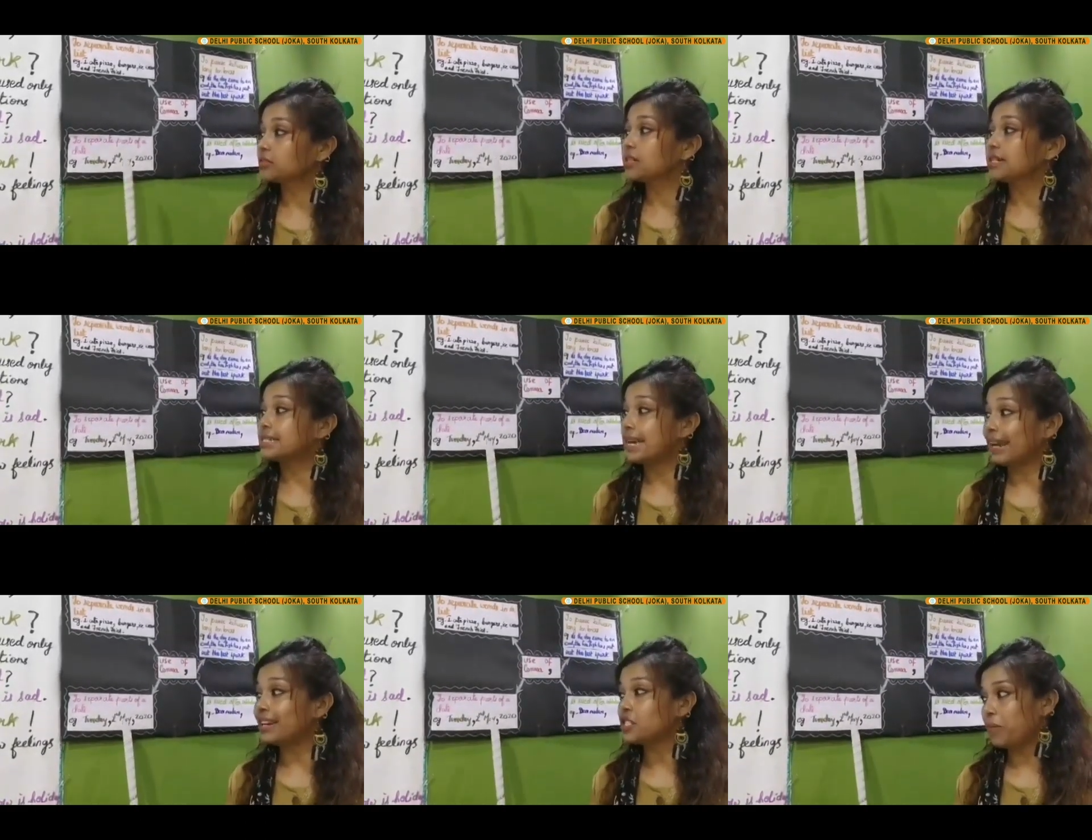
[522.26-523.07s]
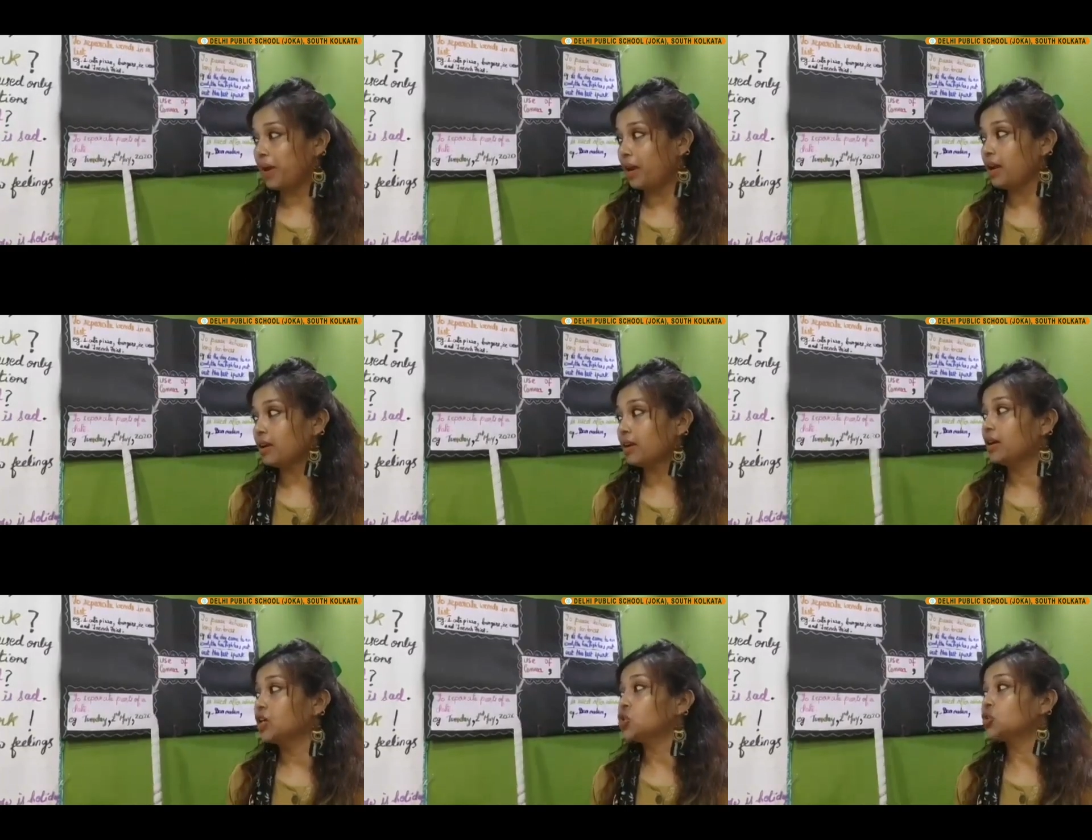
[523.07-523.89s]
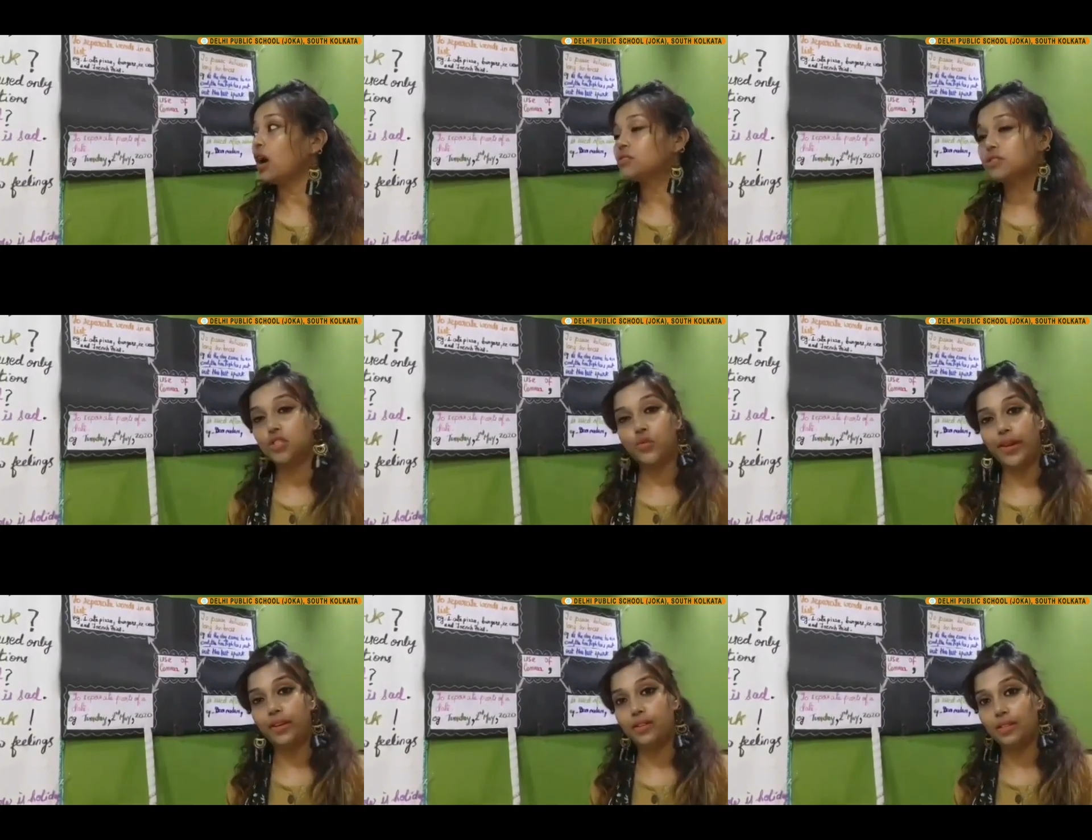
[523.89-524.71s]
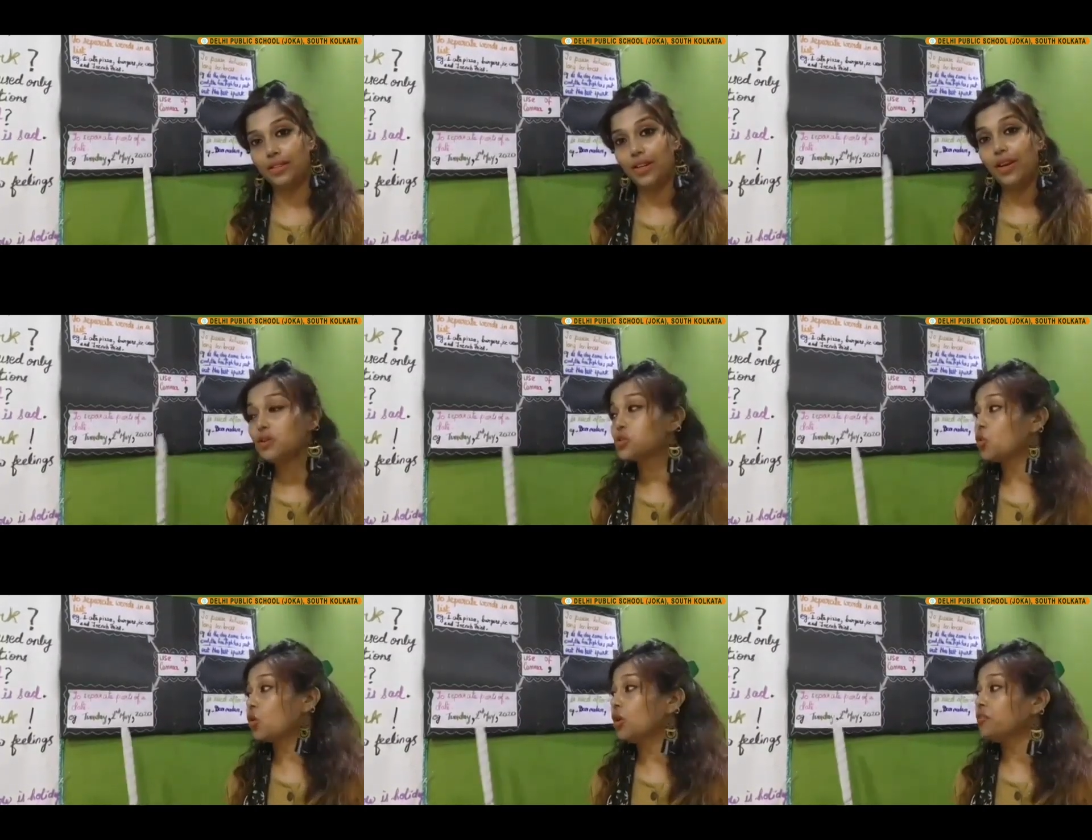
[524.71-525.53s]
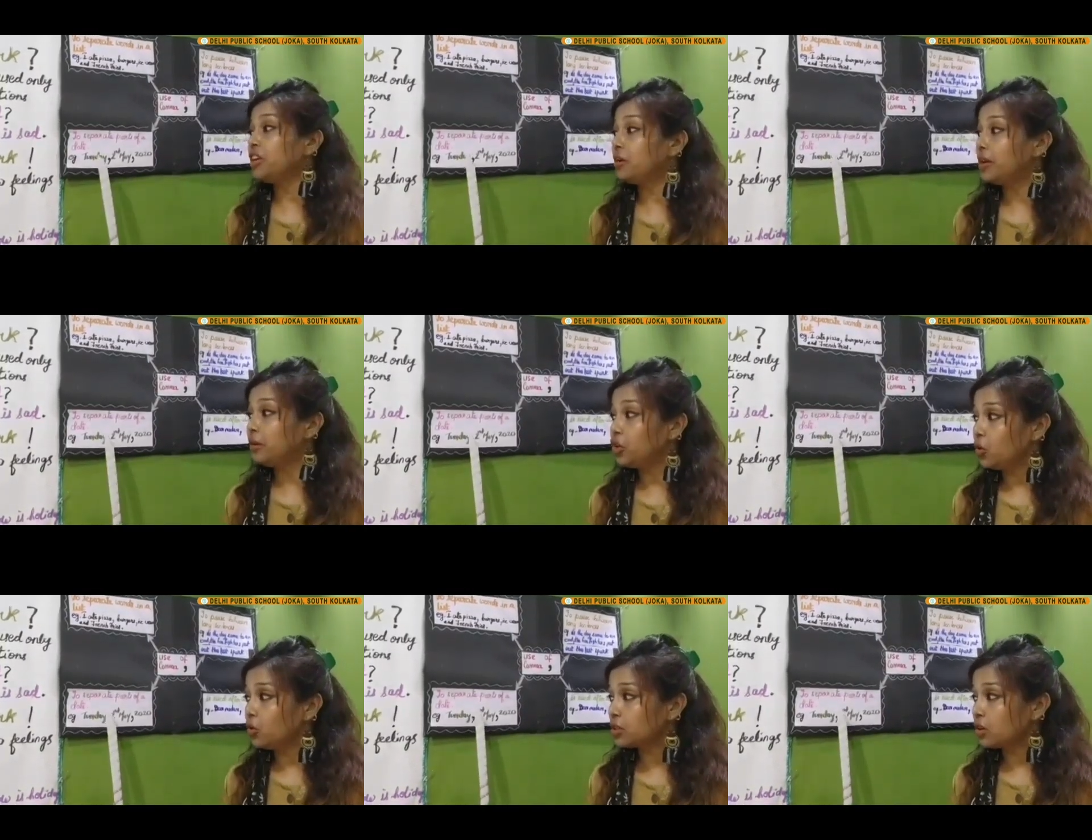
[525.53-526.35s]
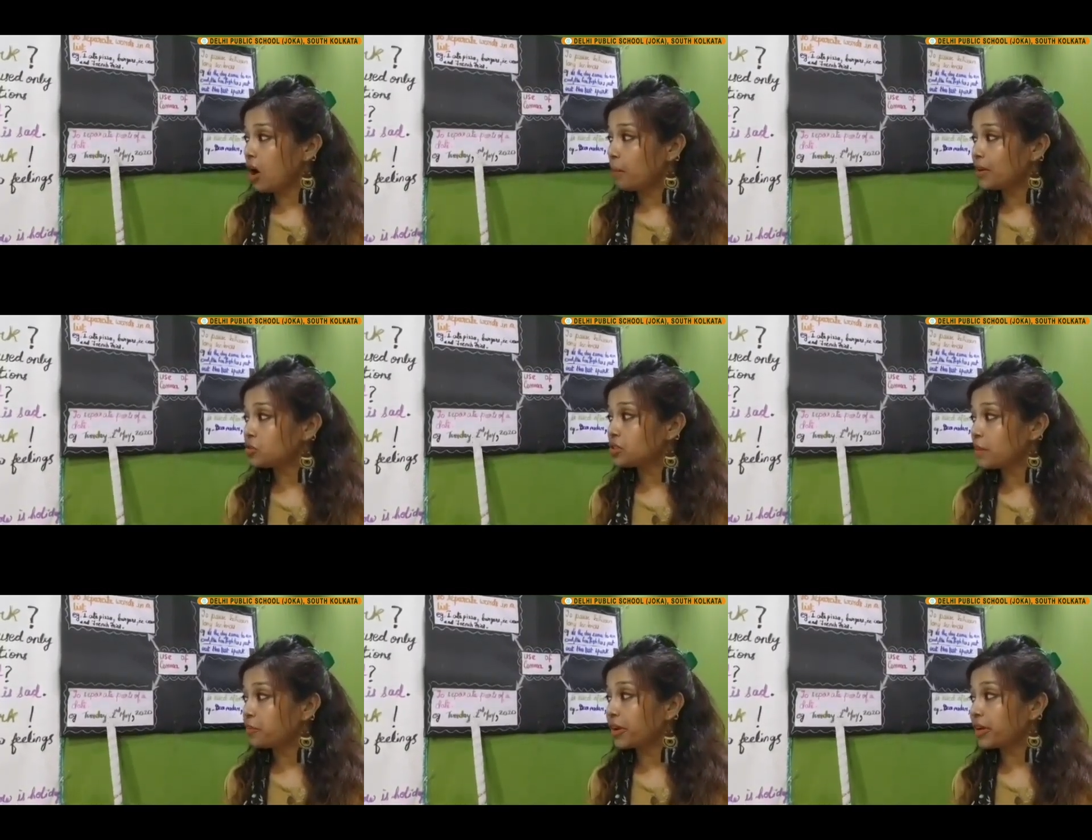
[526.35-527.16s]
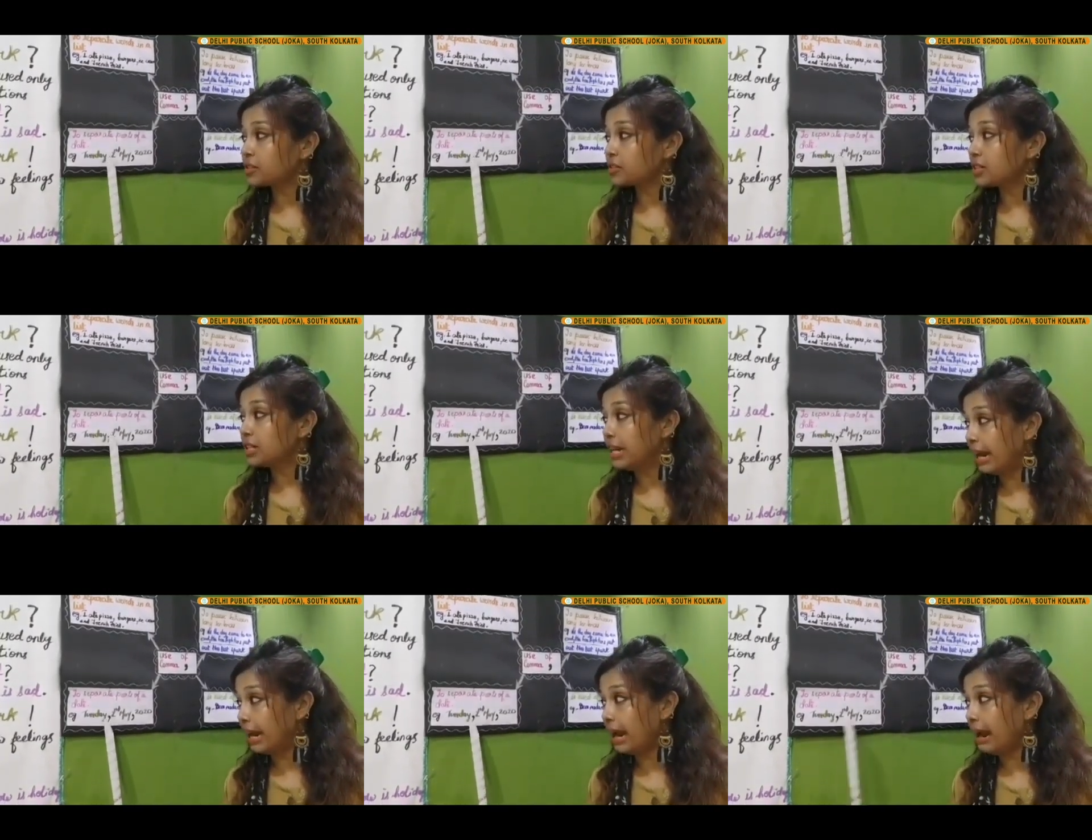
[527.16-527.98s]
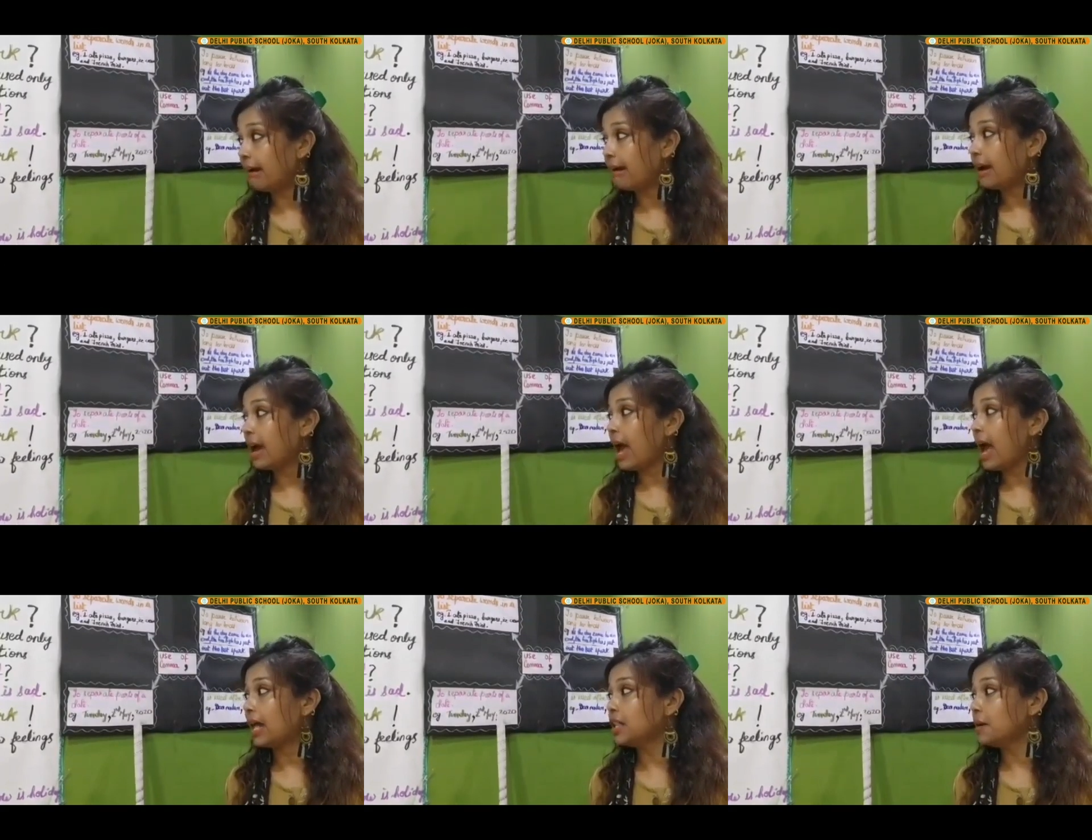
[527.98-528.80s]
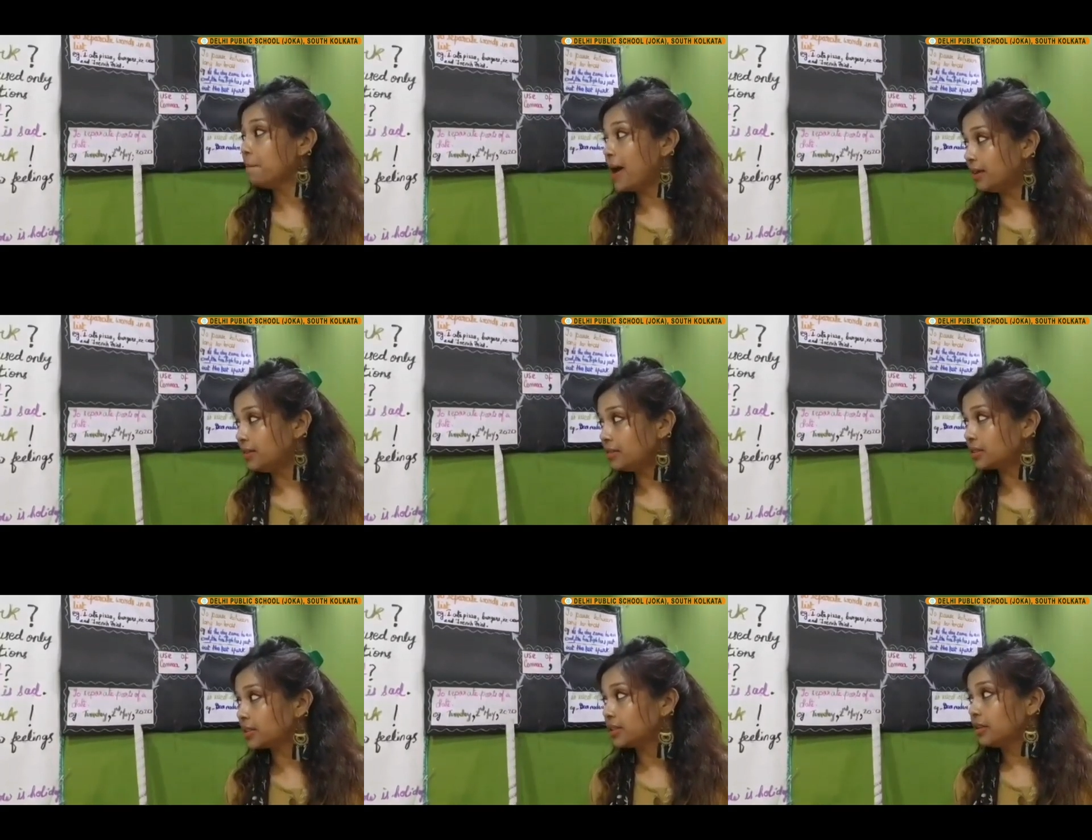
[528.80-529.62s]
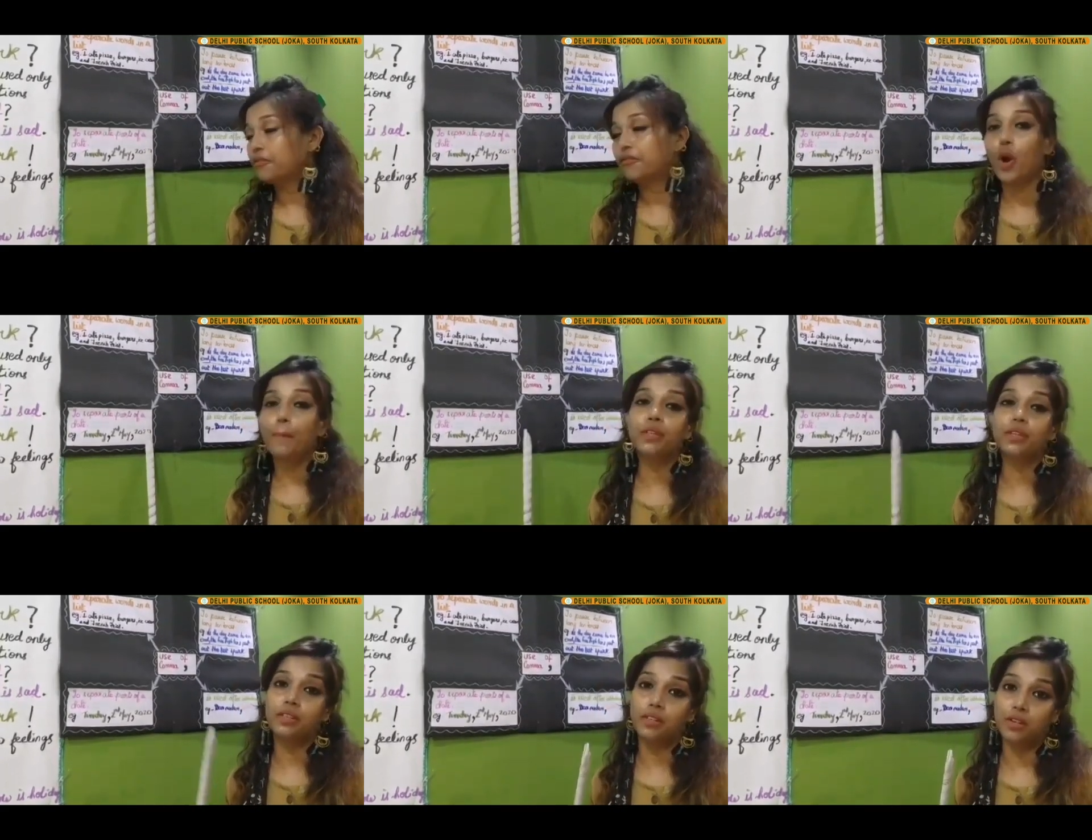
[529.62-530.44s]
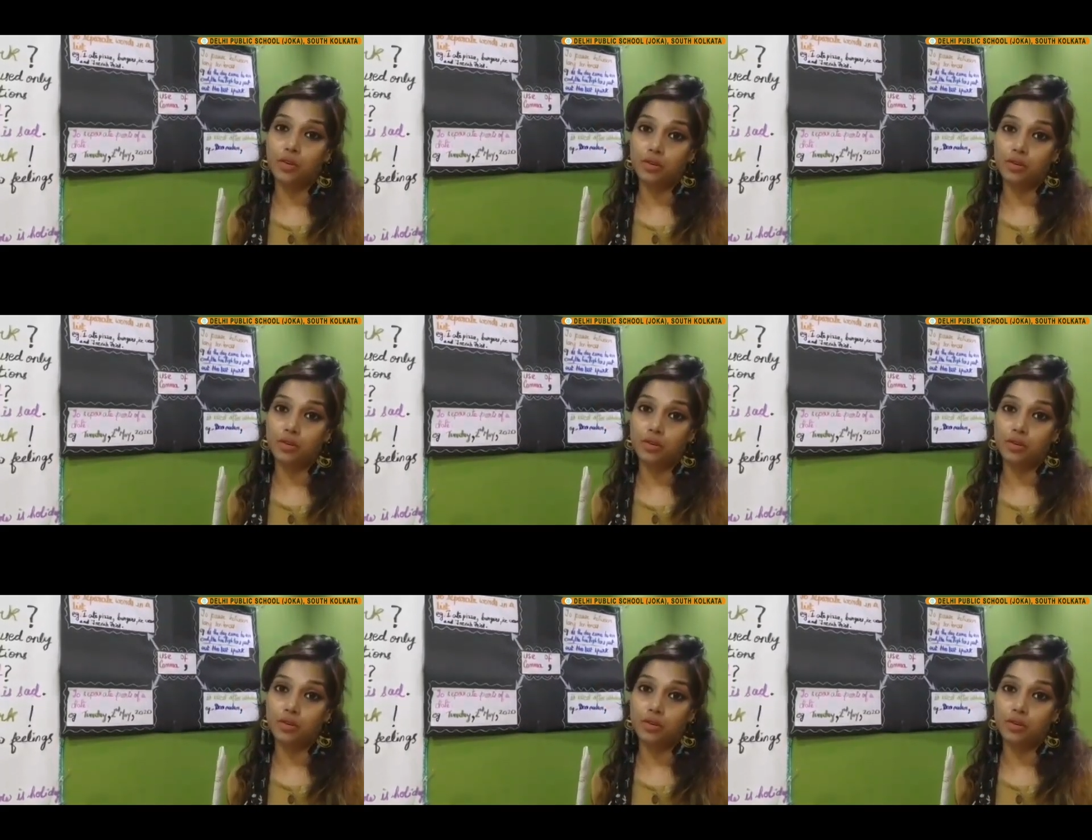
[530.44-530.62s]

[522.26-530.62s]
2nd May 2020. So we use a comma to separate the day and the month from the year.